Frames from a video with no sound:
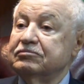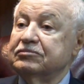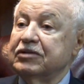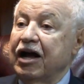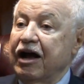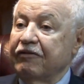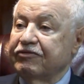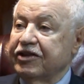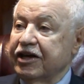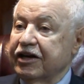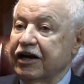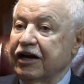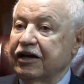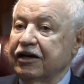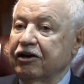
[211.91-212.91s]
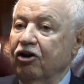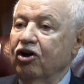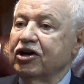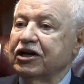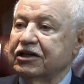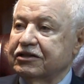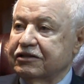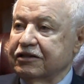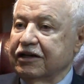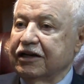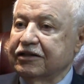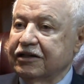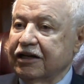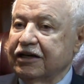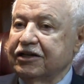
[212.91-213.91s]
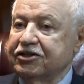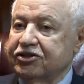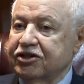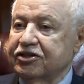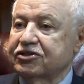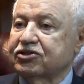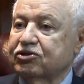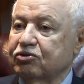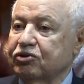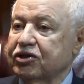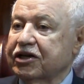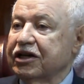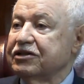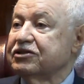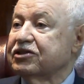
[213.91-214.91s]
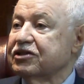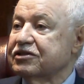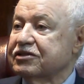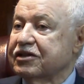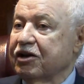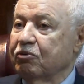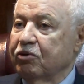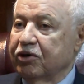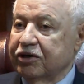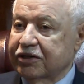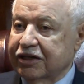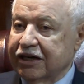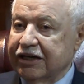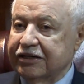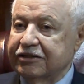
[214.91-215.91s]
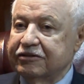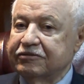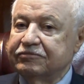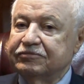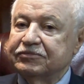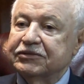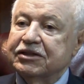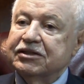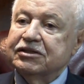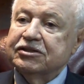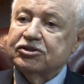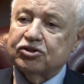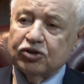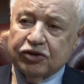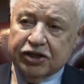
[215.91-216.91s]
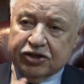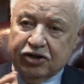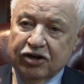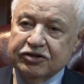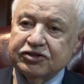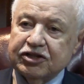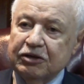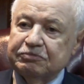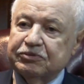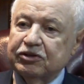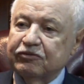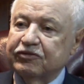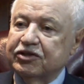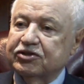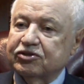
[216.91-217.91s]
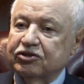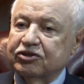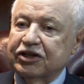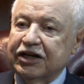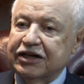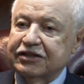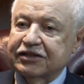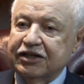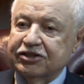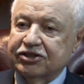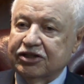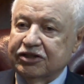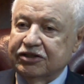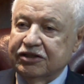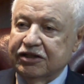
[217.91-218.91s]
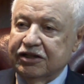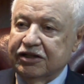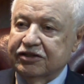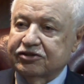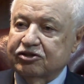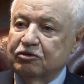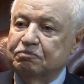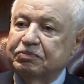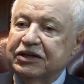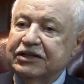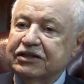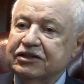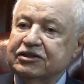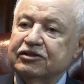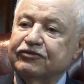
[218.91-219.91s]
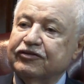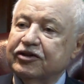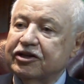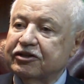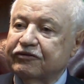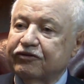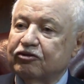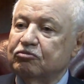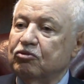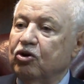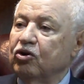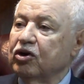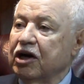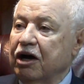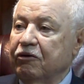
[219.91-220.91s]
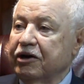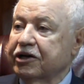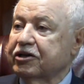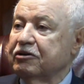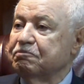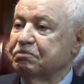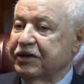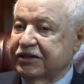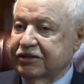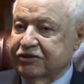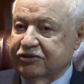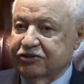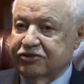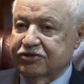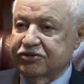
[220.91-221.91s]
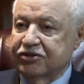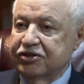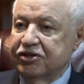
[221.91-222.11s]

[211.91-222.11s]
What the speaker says: have their loyalty and allegiance to the countries they work in. So the concept of this organization is completely different from all our competitors